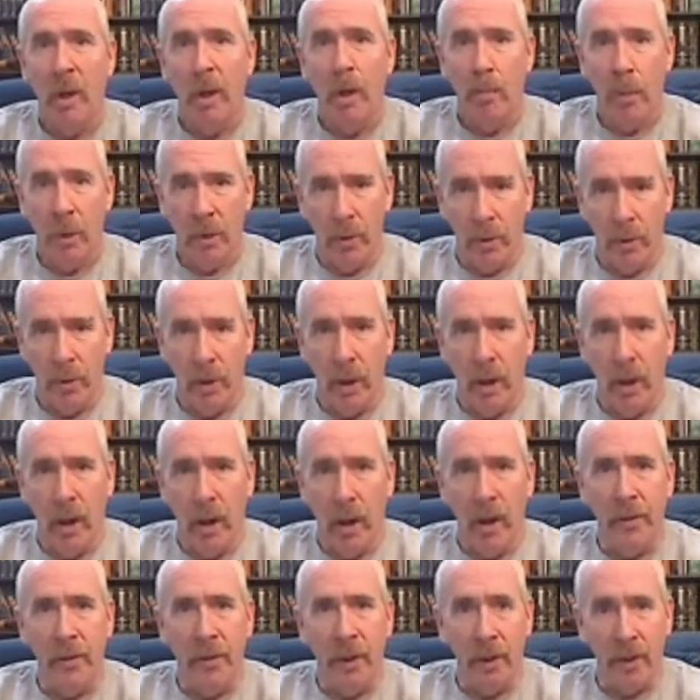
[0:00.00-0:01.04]
But
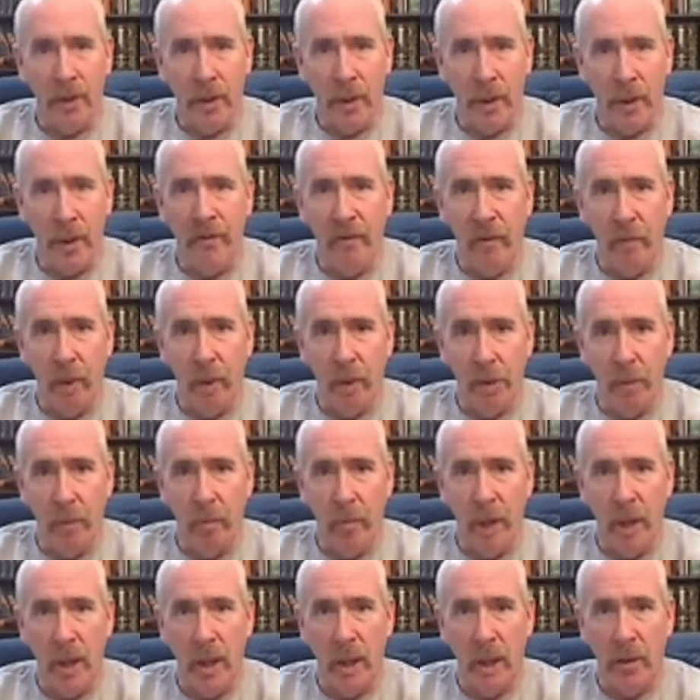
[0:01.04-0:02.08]
I think that the effort has been
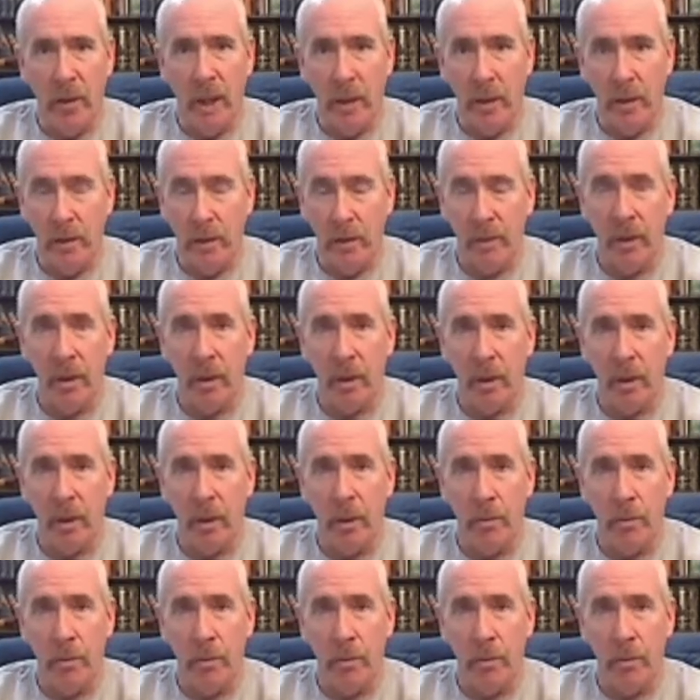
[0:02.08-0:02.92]
made, at least on a